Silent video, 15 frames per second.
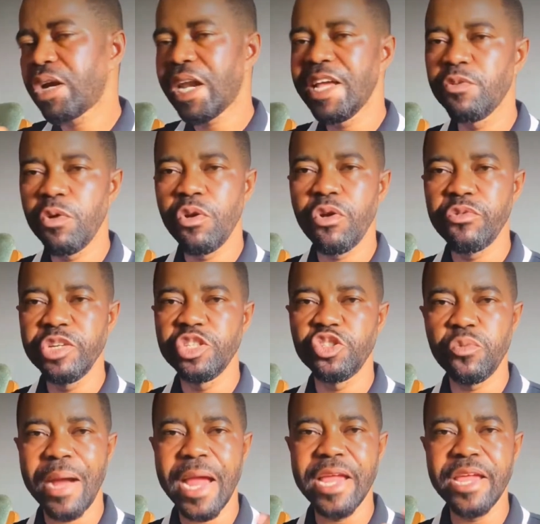clients going to reach you
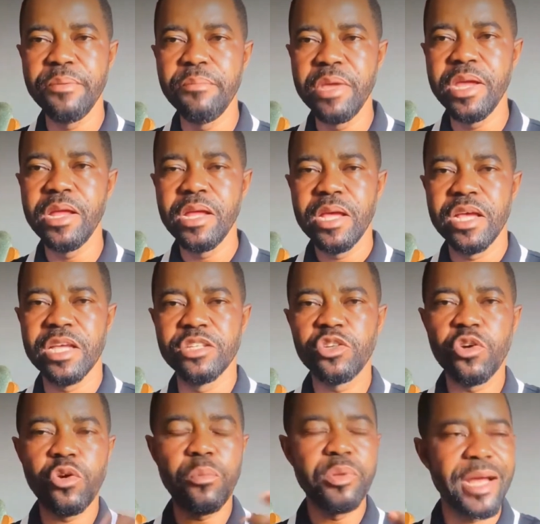by email? Is it
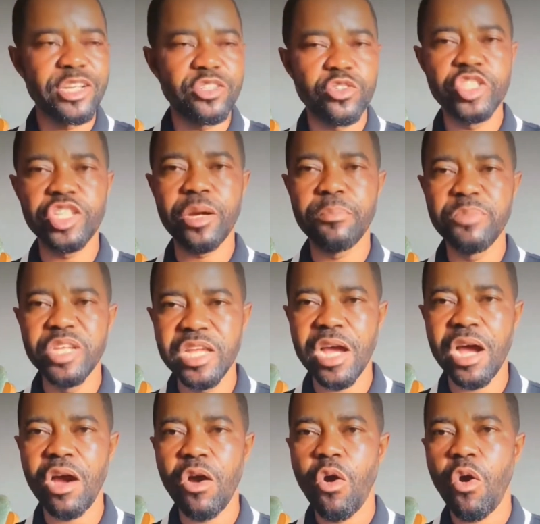going to be by social
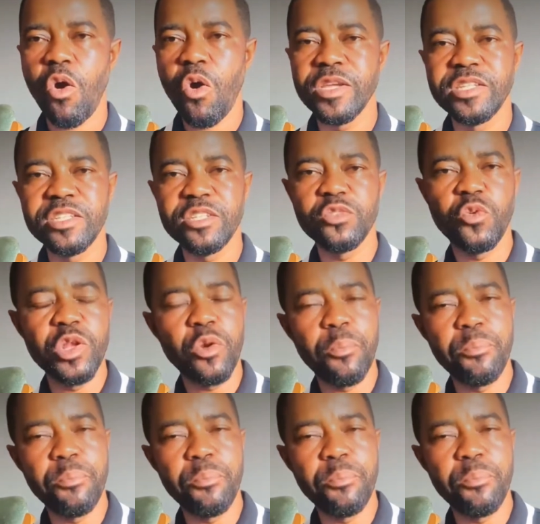media, or is it going to